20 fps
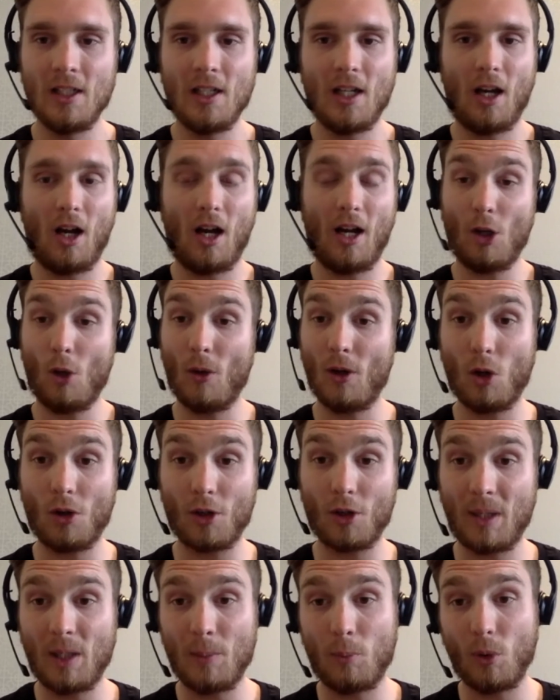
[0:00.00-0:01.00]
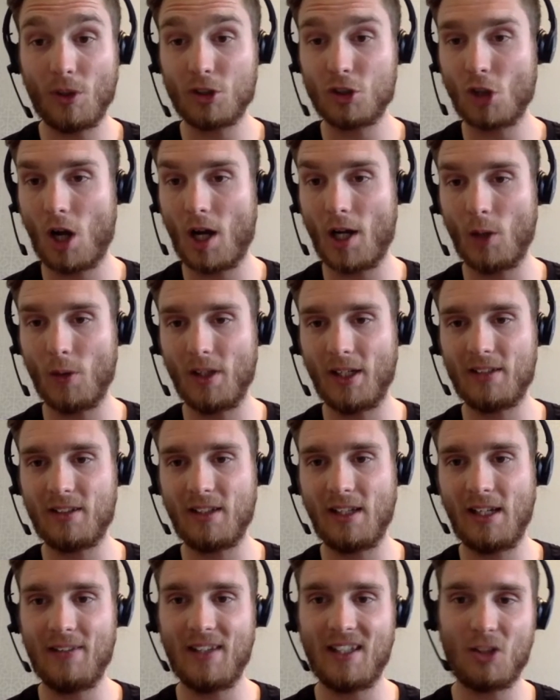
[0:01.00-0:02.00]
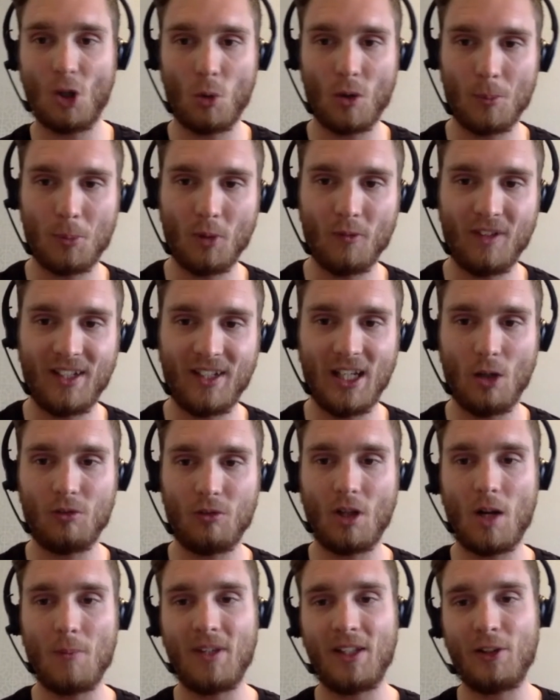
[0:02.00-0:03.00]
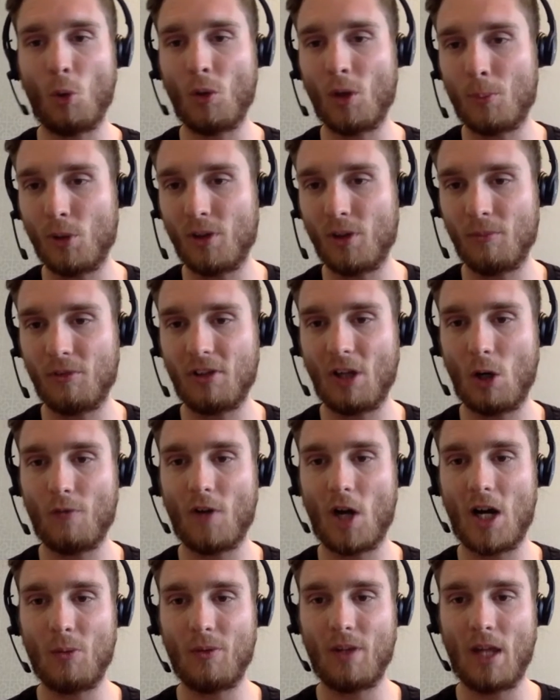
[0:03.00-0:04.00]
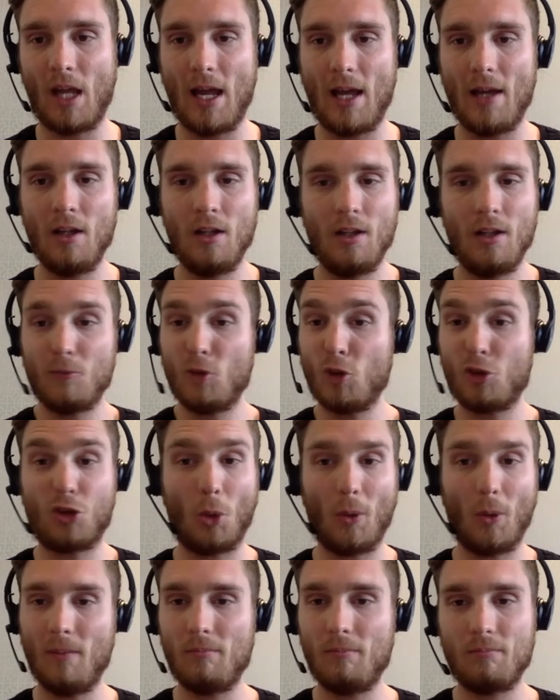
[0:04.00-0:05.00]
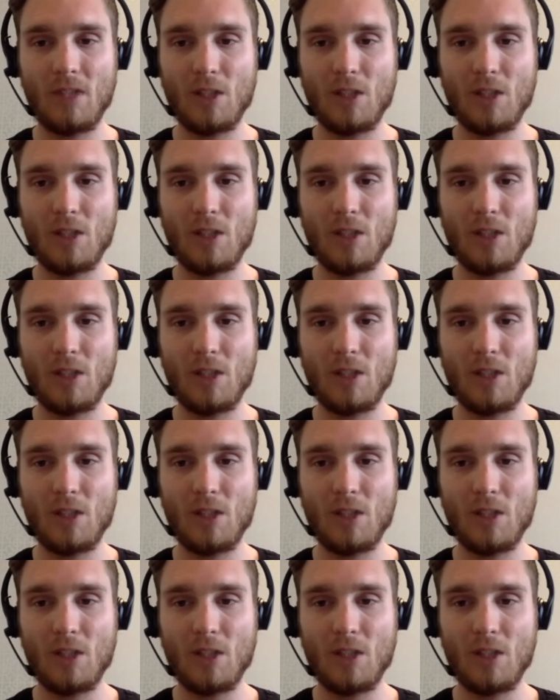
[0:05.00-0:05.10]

Uh, I know a lot of people are shy on LinkedIn. They don't want to put videos up. They don't want to put themselves out there. Just do it.